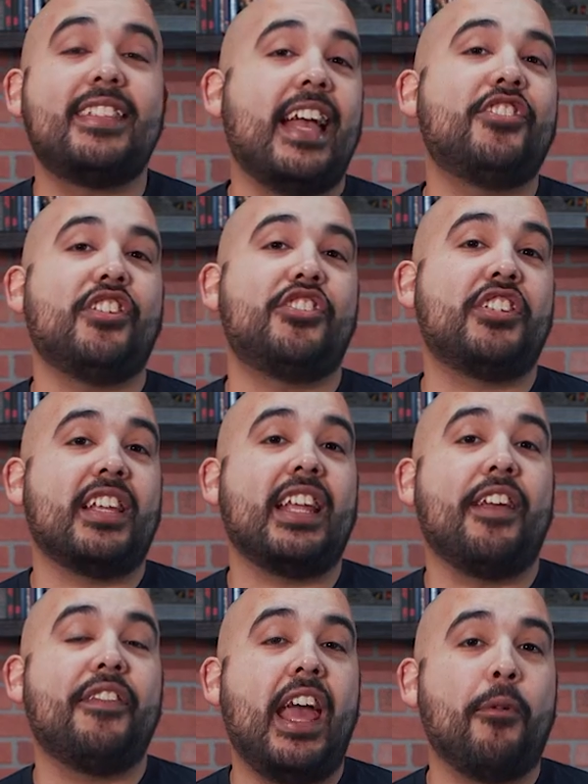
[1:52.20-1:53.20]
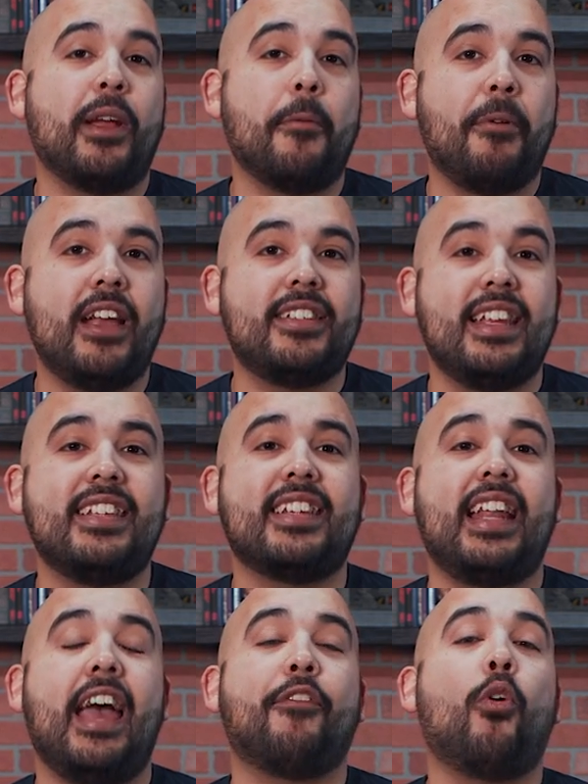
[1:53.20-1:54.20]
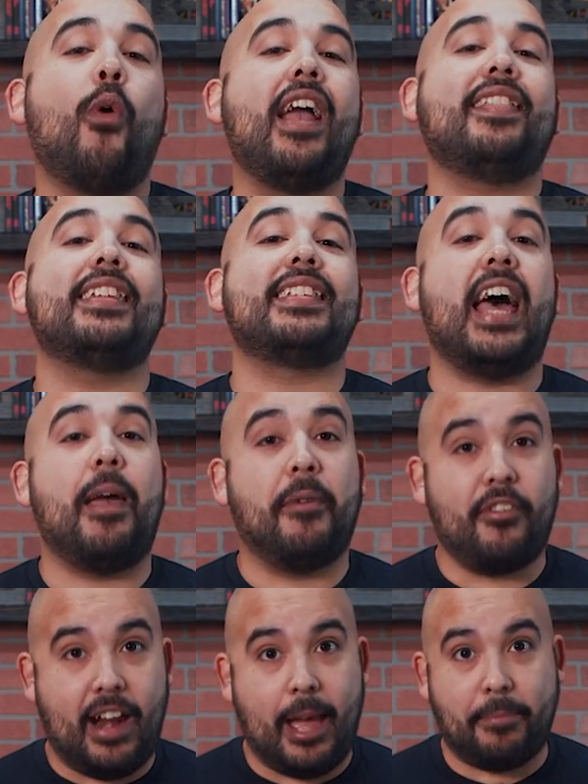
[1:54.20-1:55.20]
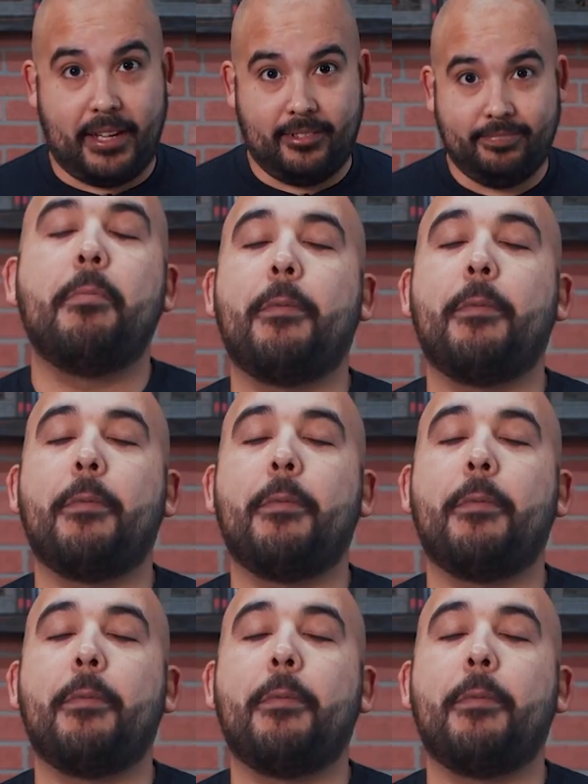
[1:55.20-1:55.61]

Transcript: Essentially, she's gonna give Nightwing a present he's gonna have quite the time unwrapping.